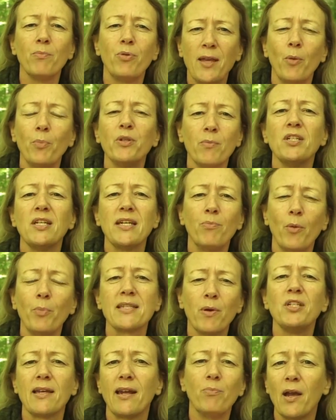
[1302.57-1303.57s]

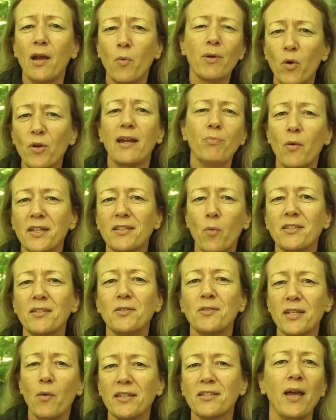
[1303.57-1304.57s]
properties that I want it
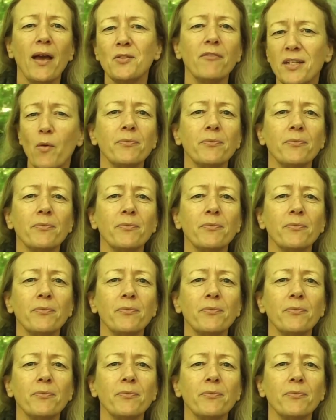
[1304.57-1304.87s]
to have.